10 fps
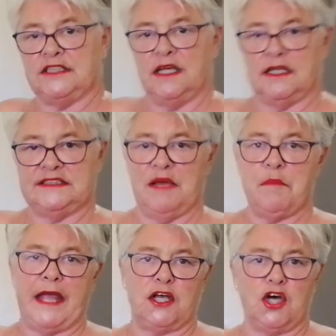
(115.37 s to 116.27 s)
to
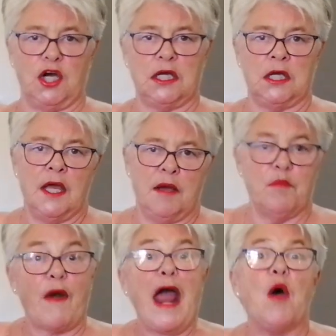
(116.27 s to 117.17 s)
semi-cook,
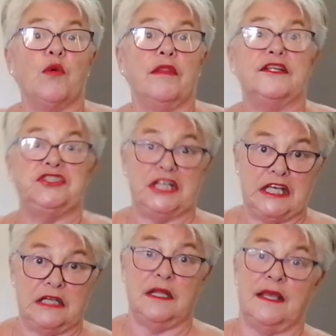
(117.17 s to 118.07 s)
brown the
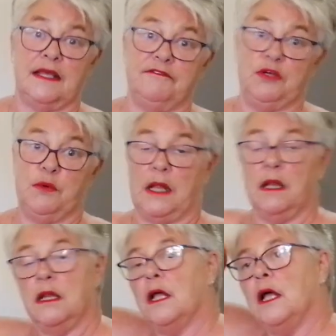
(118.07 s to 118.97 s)
chicken, if you
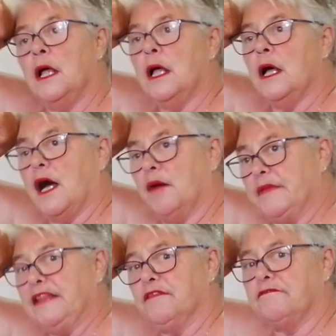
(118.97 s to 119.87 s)
will,
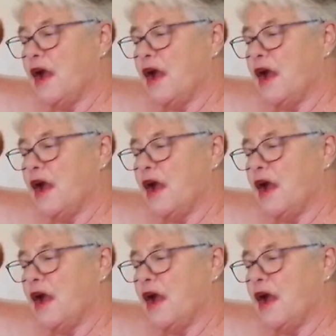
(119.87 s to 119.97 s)
in the